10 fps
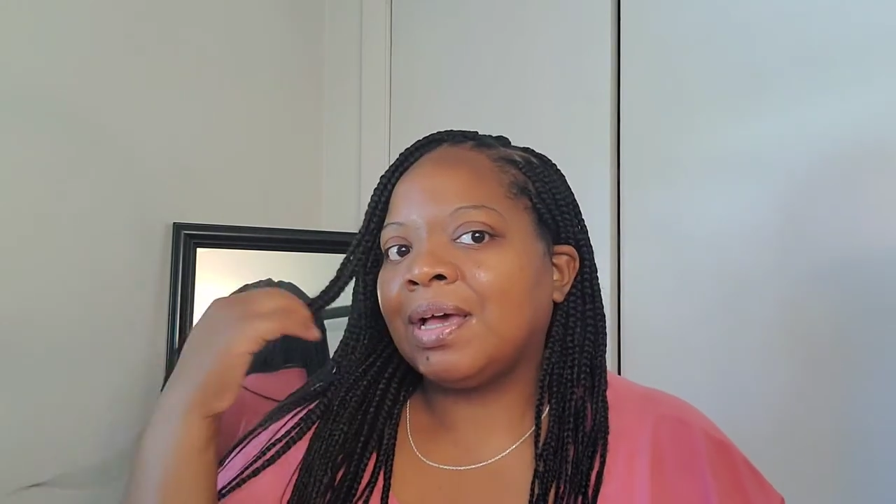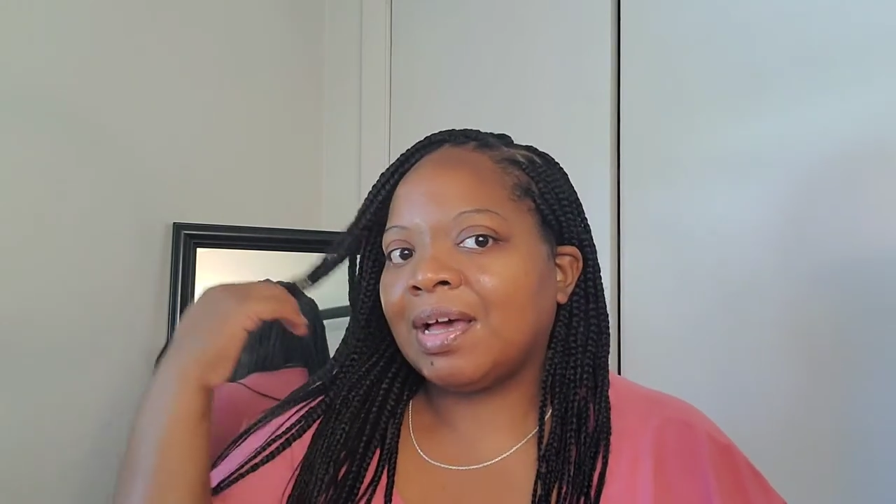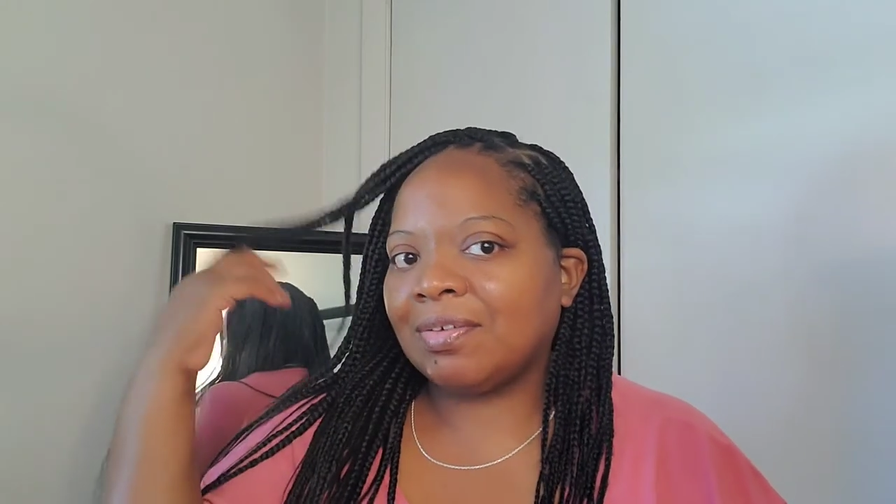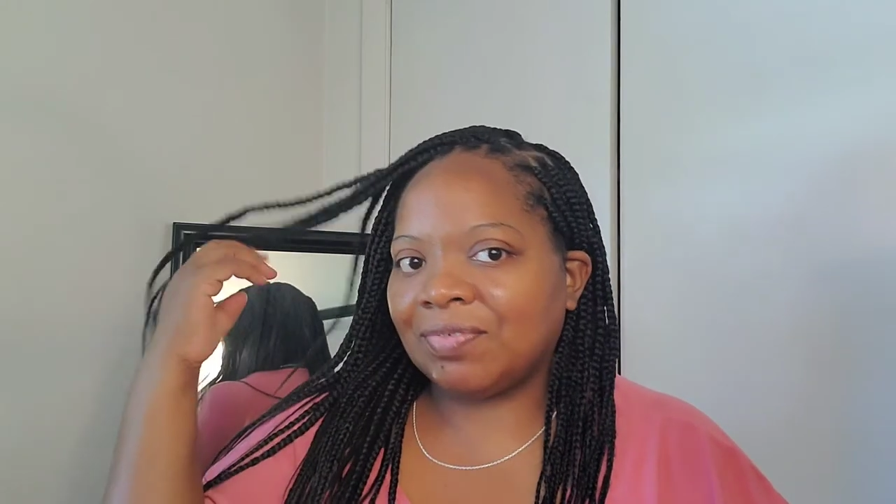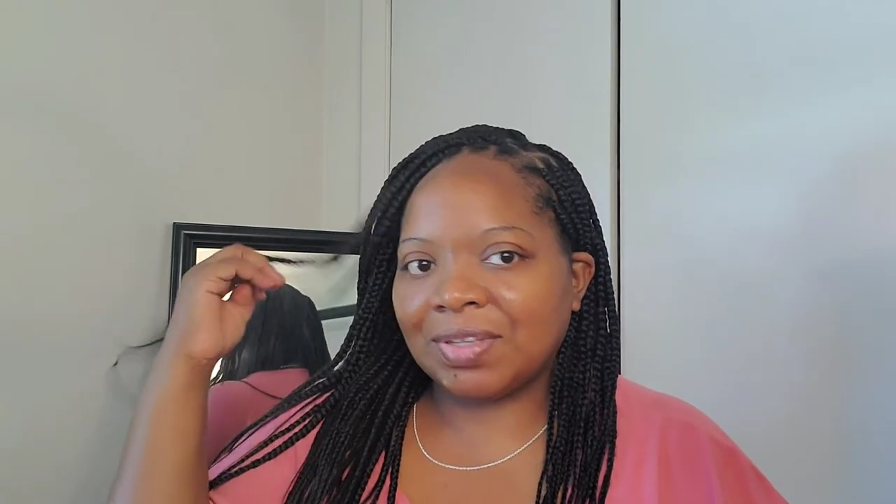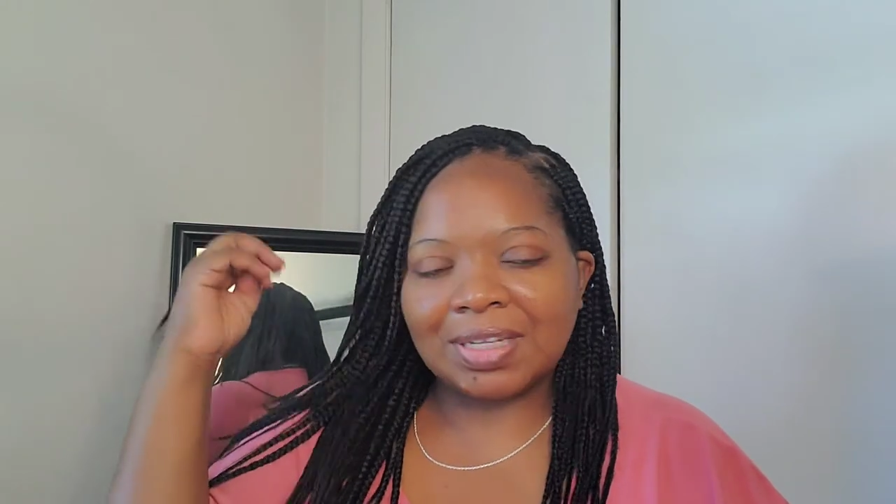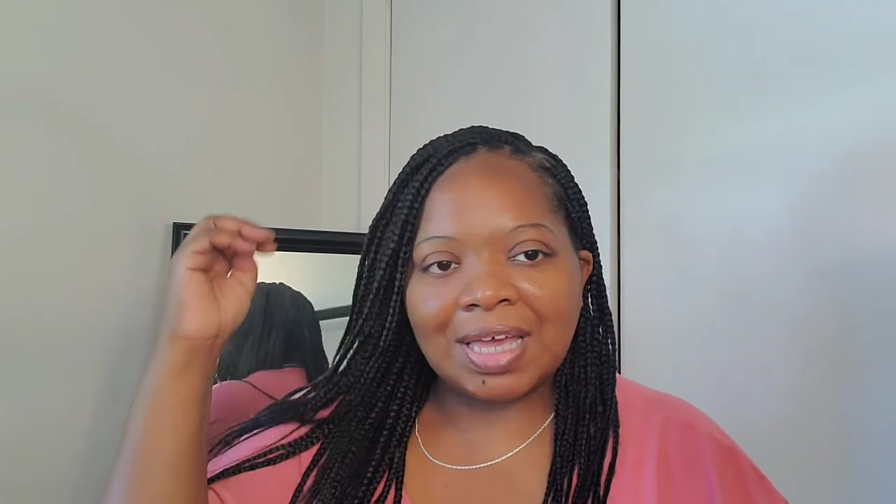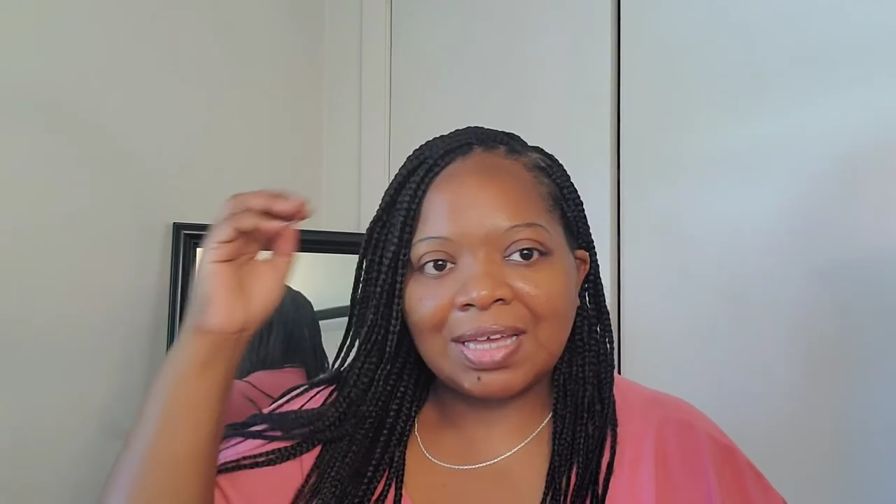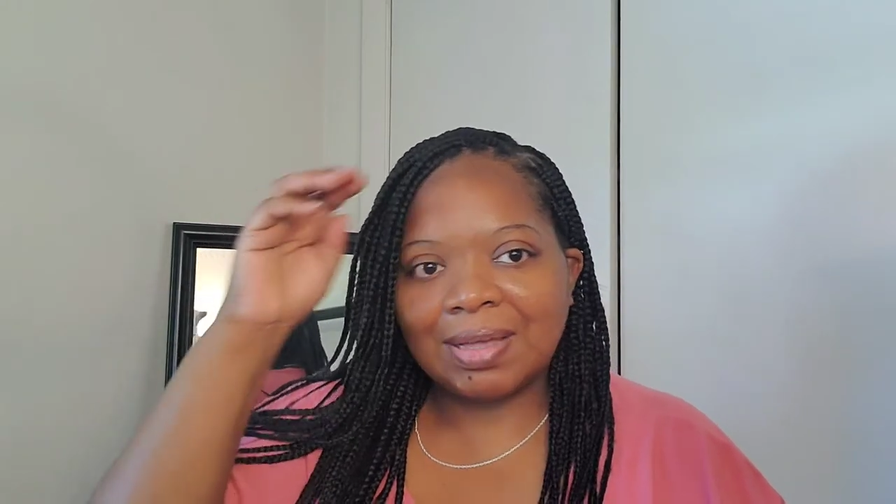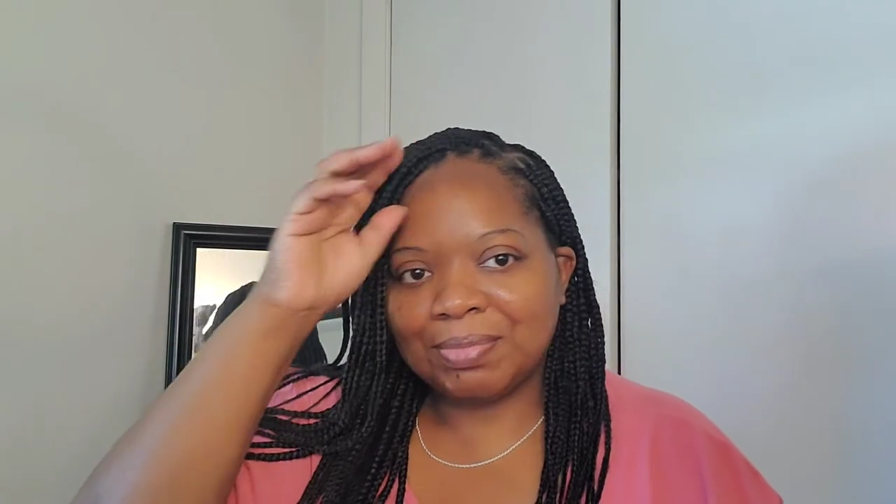I feel
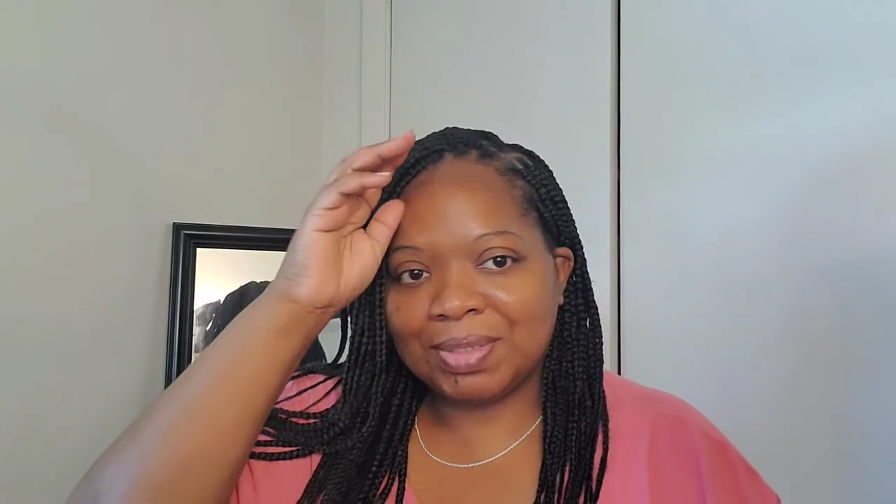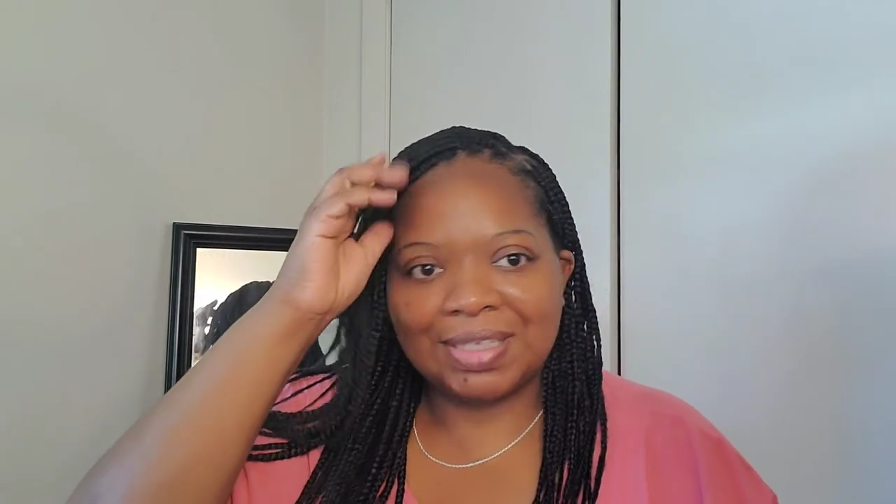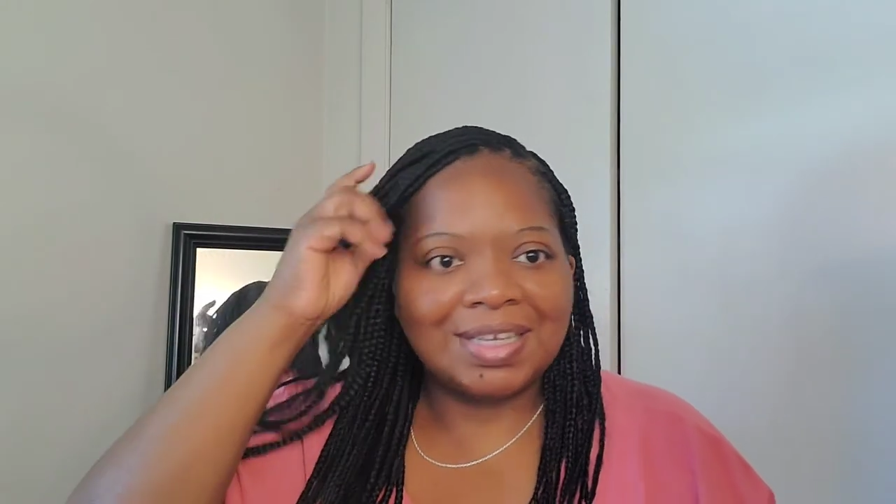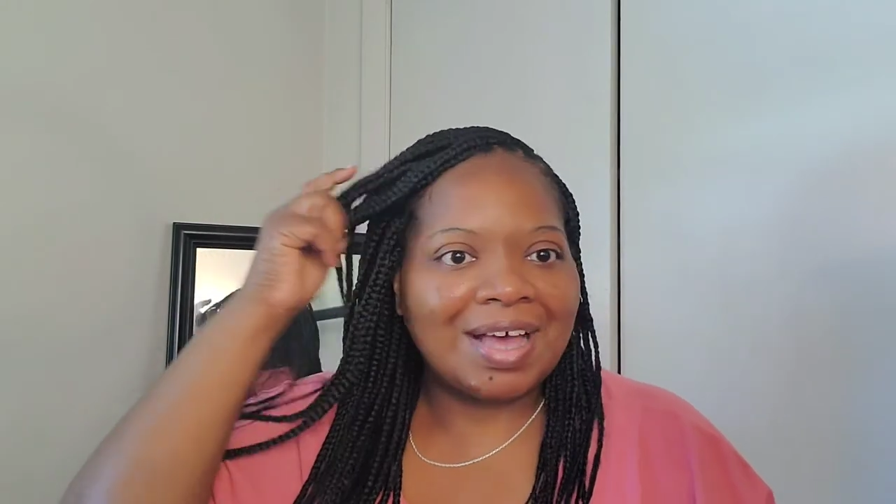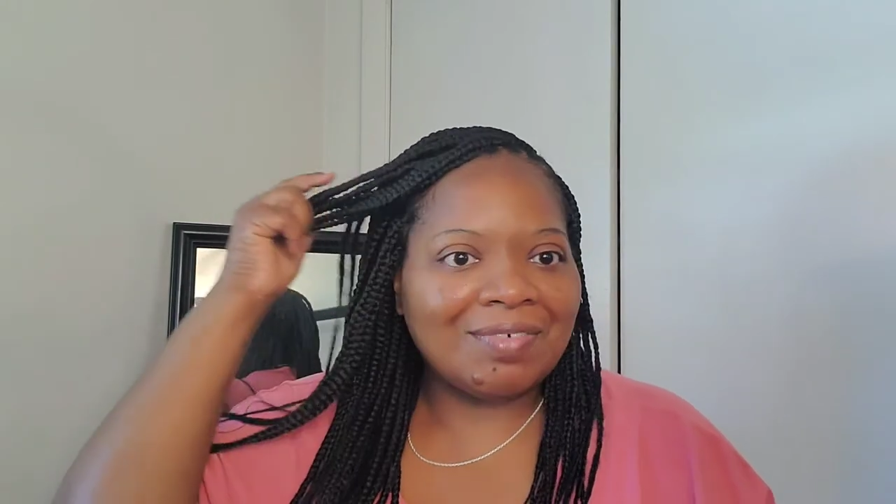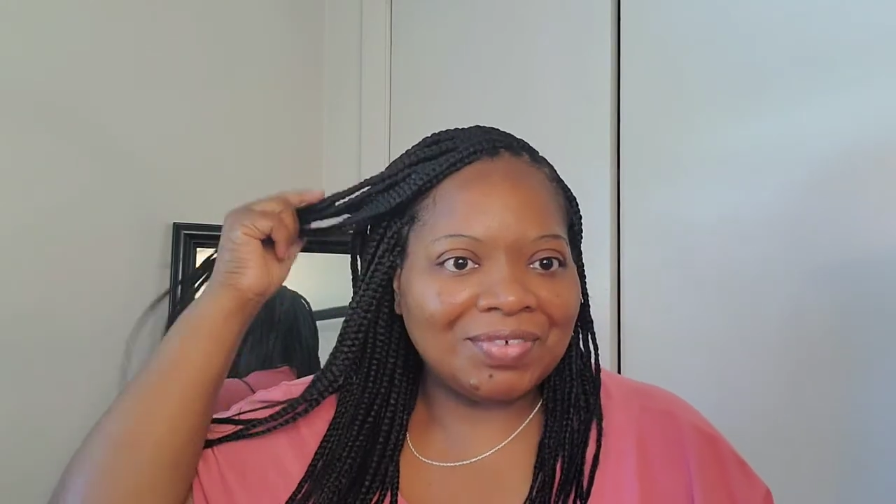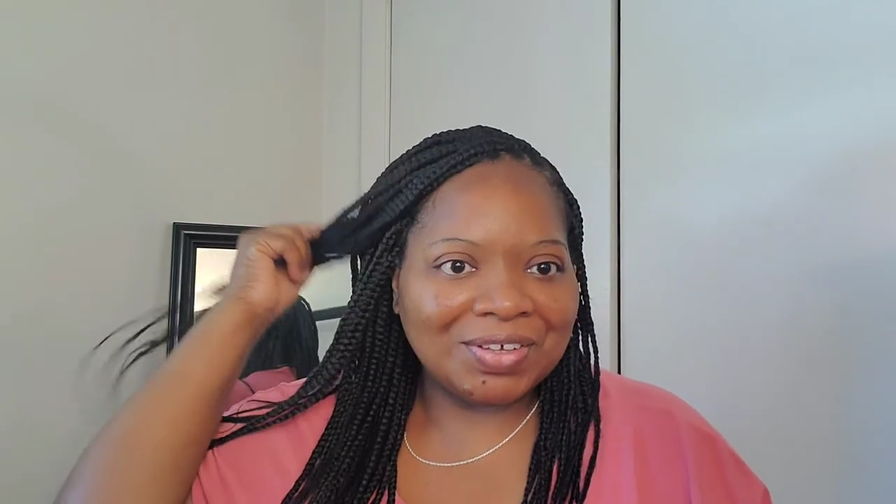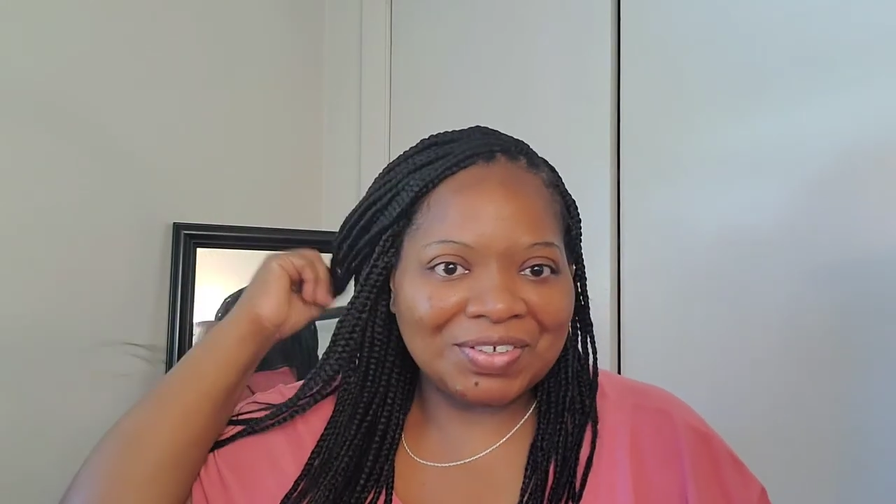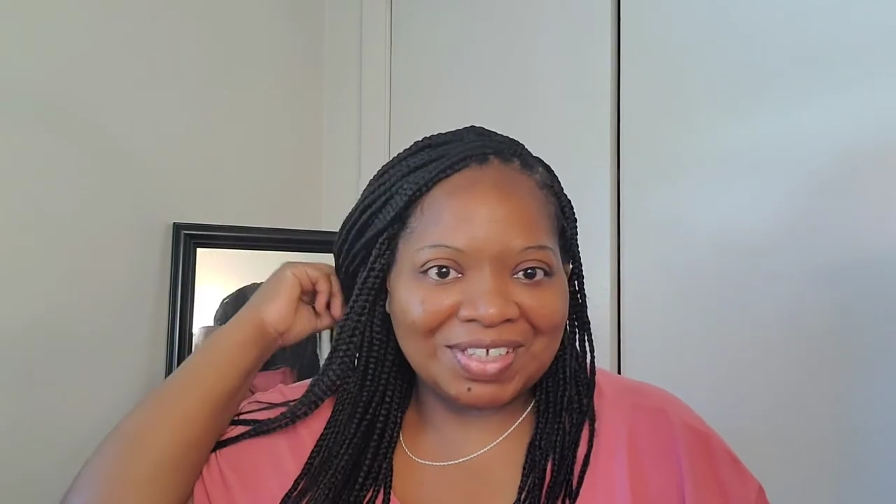like I feel